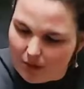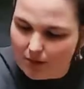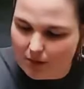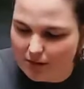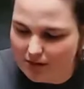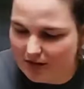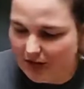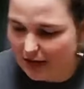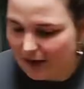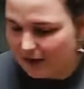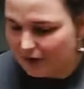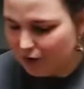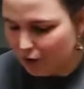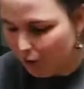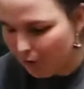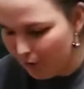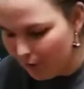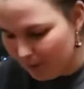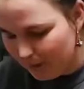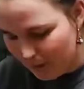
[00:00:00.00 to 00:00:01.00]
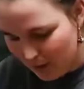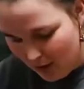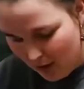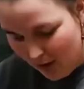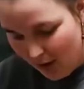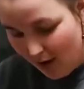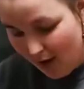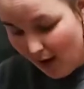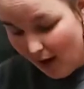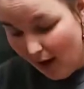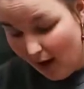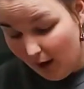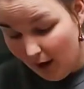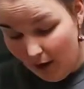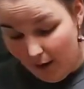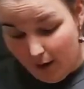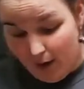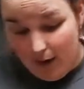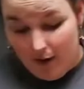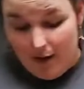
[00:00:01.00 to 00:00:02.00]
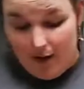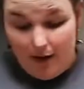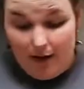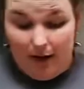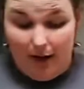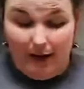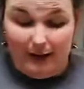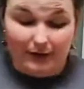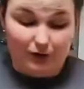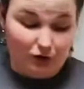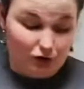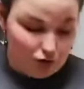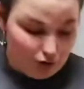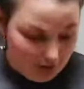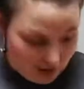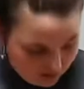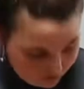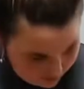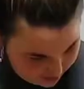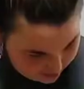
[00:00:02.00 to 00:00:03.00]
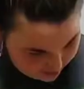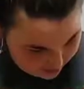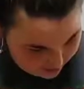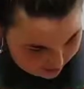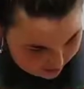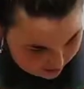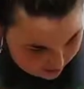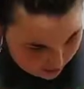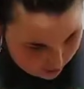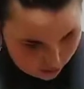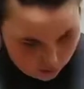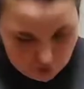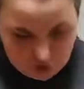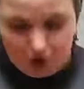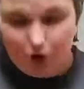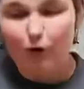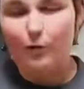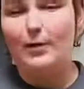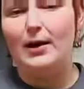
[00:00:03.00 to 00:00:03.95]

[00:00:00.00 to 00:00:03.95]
Seconds over. I stress this so